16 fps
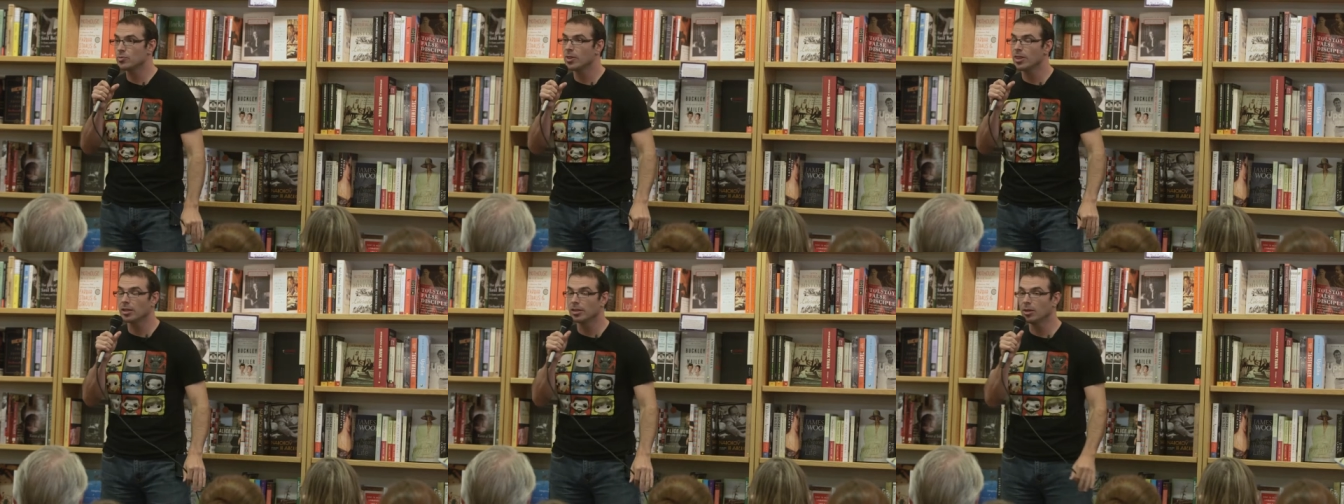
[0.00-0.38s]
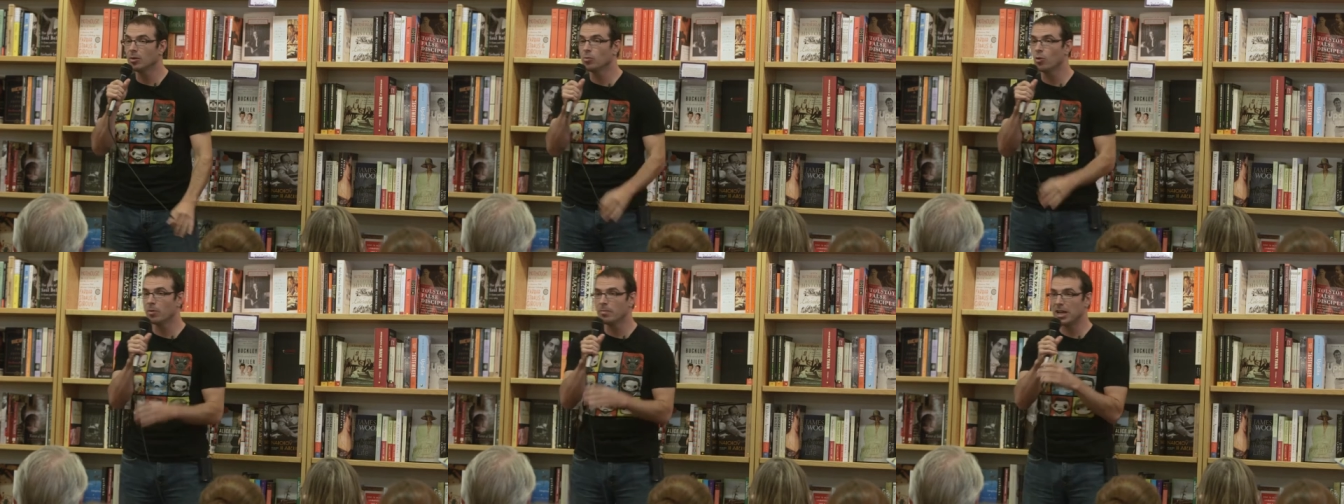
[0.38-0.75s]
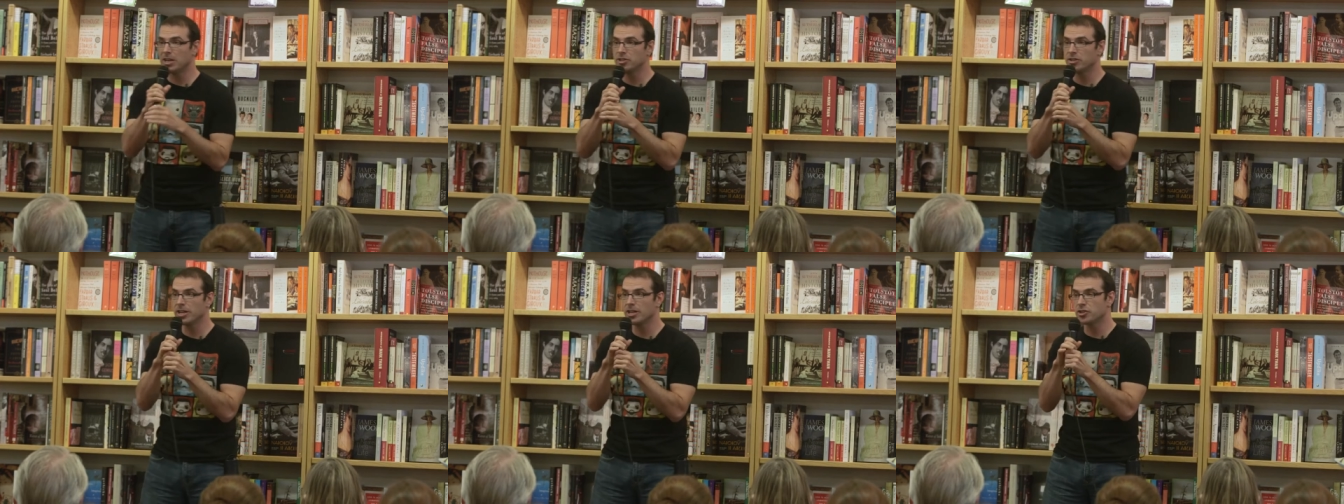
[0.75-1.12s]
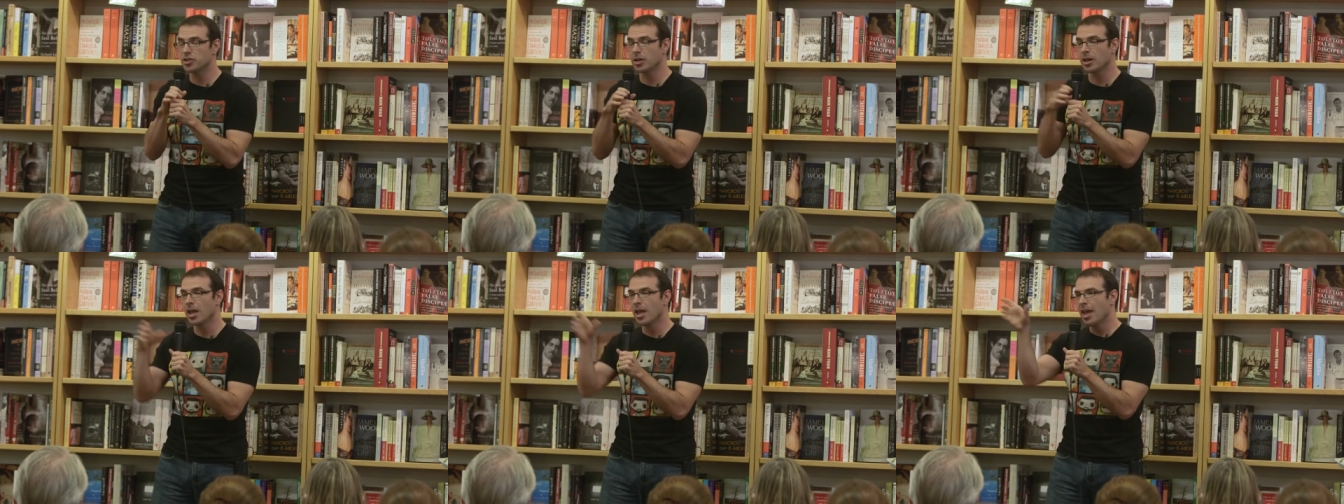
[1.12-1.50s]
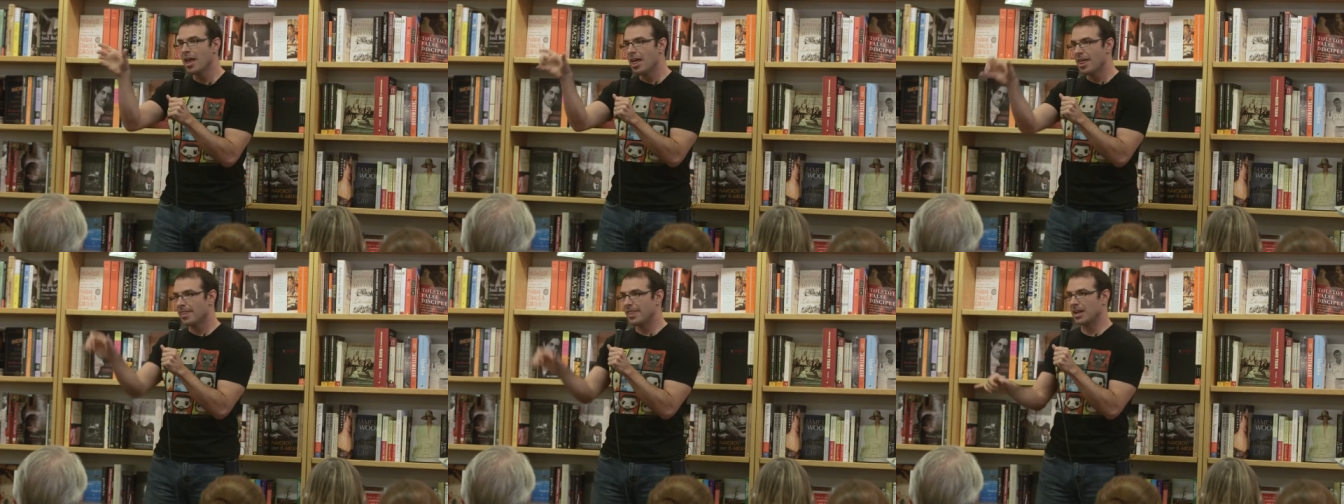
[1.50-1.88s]
with a little more imagination.
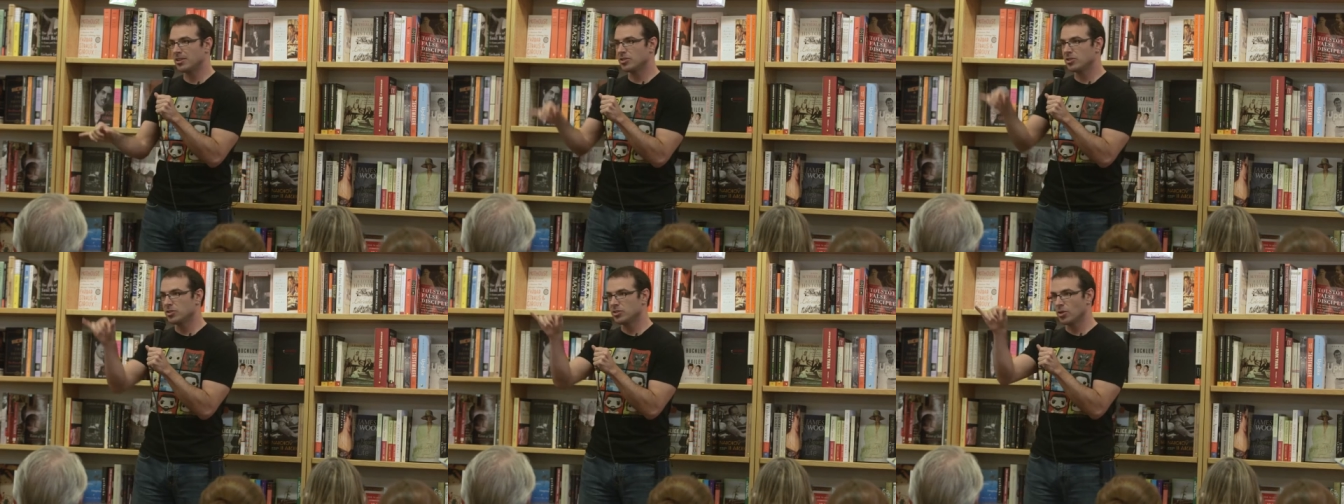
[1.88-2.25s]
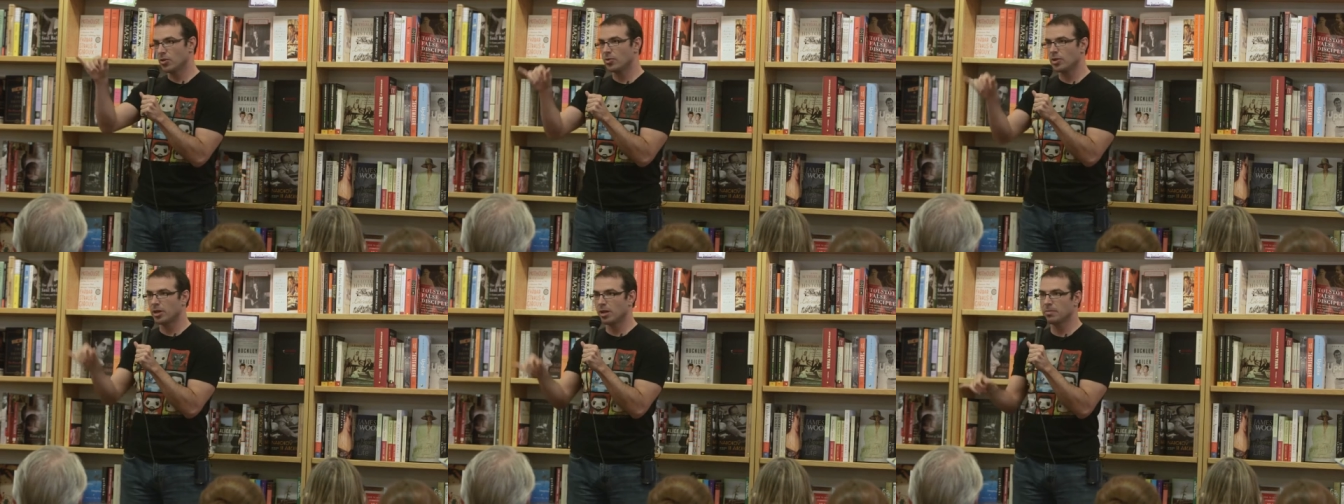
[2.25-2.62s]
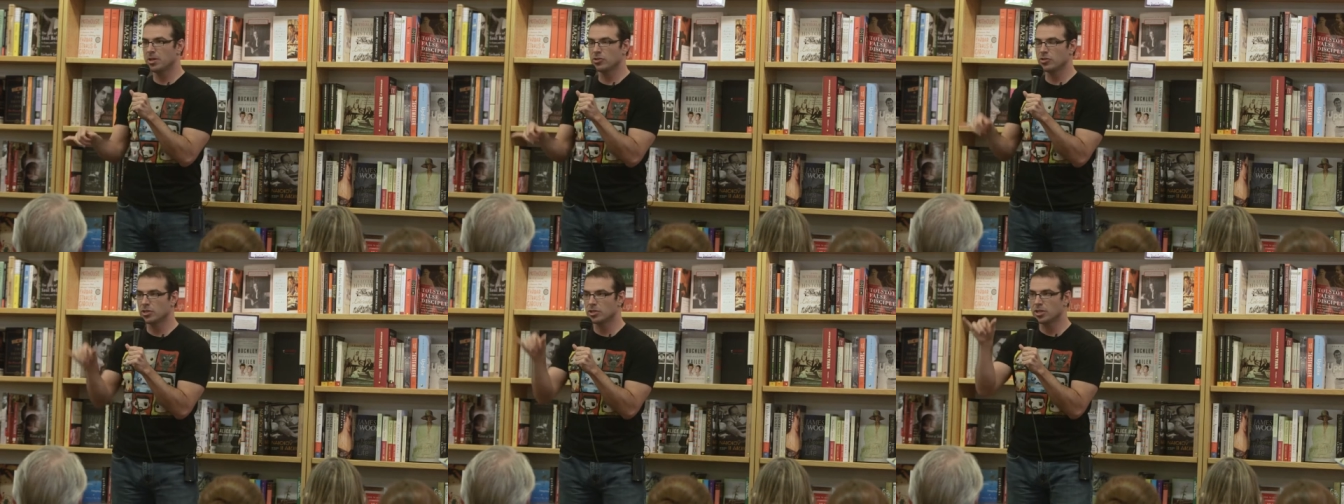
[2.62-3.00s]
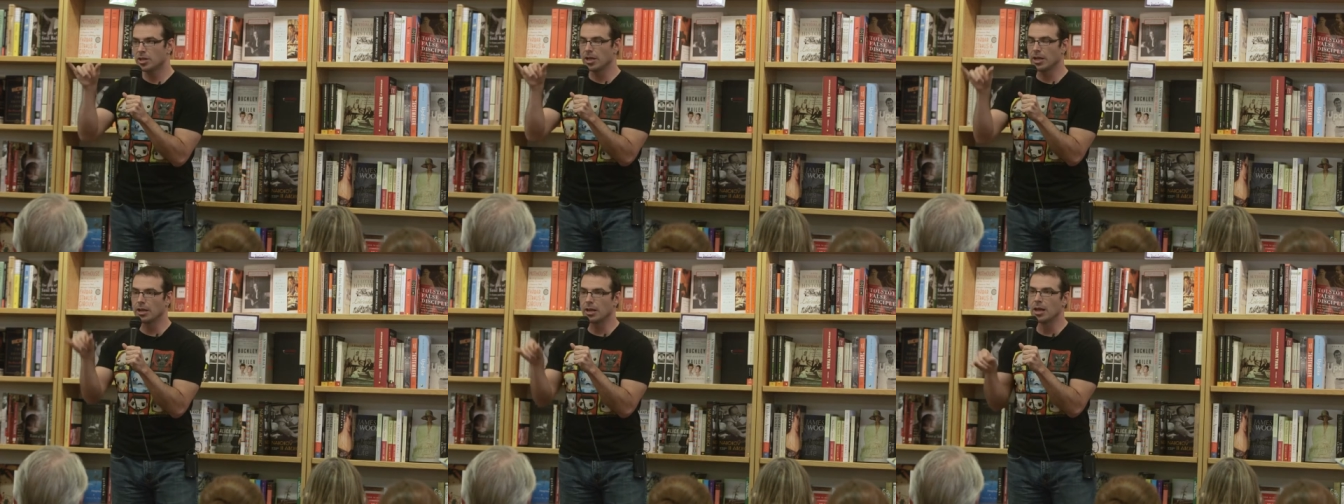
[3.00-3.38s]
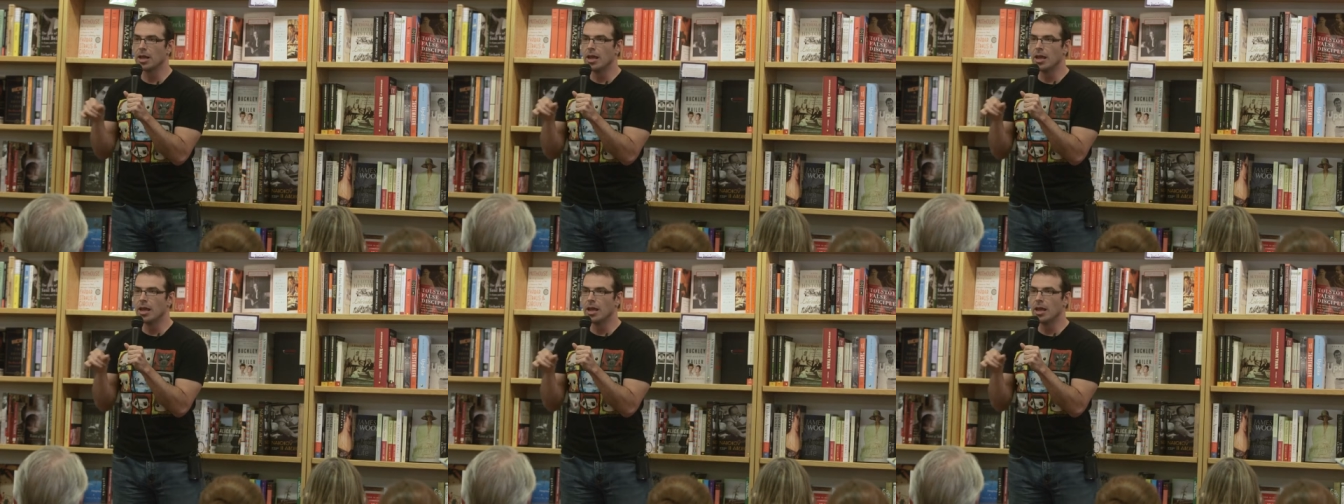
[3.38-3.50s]
That's the zone that I'm interested in.